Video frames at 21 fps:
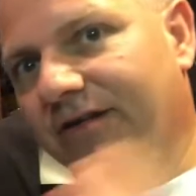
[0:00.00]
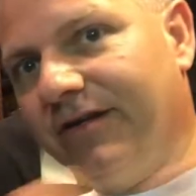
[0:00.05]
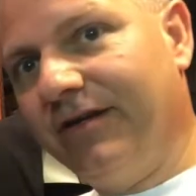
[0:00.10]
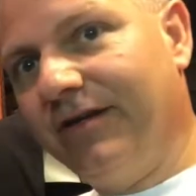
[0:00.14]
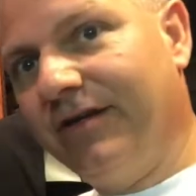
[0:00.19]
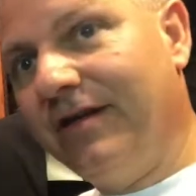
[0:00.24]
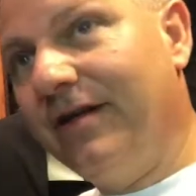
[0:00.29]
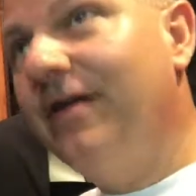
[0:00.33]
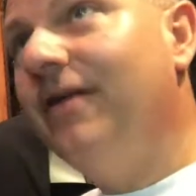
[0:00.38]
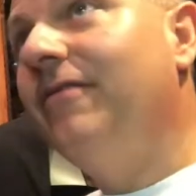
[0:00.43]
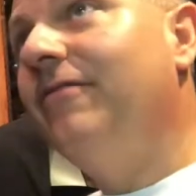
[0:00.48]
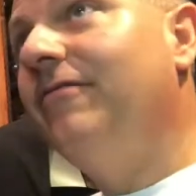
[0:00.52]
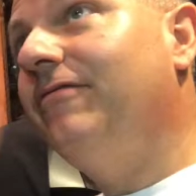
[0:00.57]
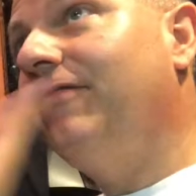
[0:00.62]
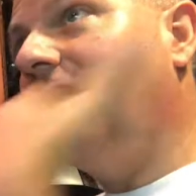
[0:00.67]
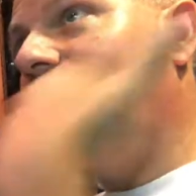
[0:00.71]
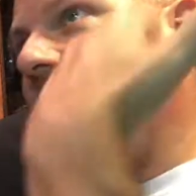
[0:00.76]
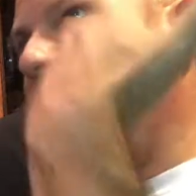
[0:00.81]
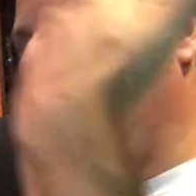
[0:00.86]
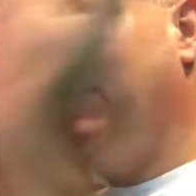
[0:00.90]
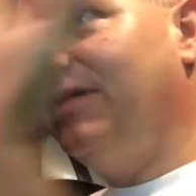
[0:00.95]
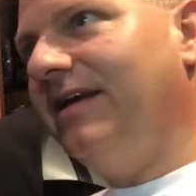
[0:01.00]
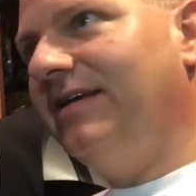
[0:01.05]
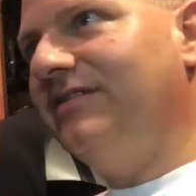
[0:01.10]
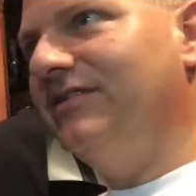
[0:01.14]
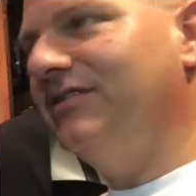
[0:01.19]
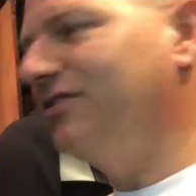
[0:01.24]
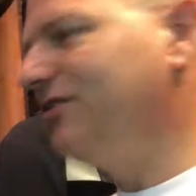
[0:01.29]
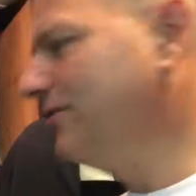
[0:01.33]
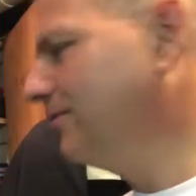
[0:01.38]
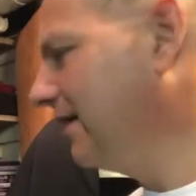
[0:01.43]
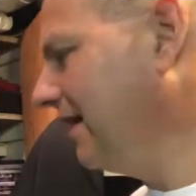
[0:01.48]
to find
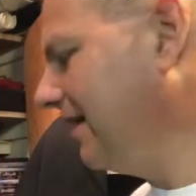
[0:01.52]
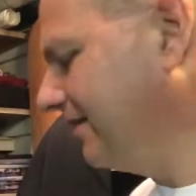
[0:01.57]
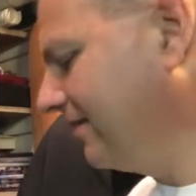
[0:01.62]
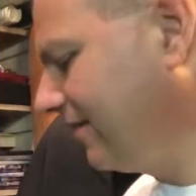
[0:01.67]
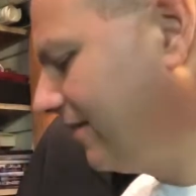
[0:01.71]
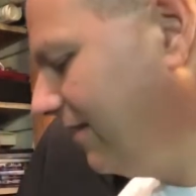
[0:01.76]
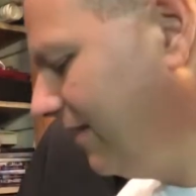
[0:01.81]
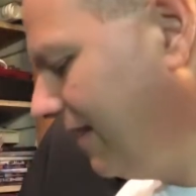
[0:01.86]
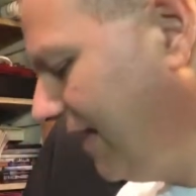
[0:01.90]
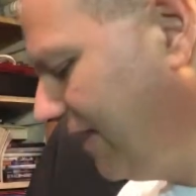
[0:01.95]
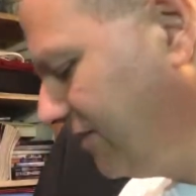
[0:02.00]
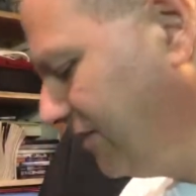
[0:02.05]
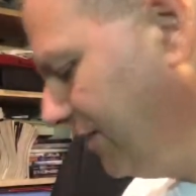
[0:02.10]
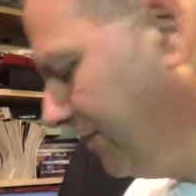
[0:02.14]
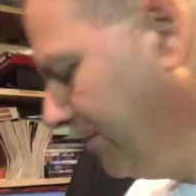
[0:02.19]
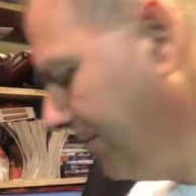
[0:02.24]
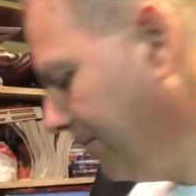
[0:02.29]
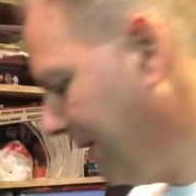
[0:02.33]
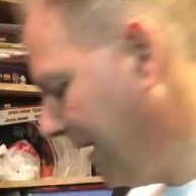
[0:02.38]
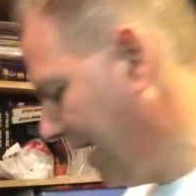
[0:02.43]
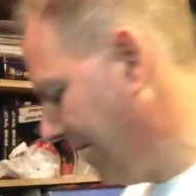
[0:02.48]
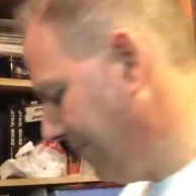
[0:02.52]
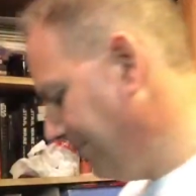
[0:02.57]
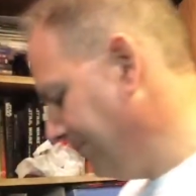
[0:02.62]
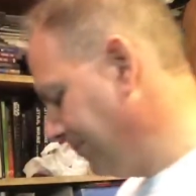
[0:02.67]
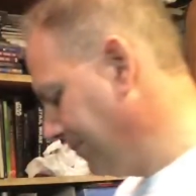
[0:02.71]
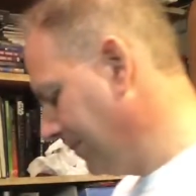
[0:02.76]
places throughout the collection. But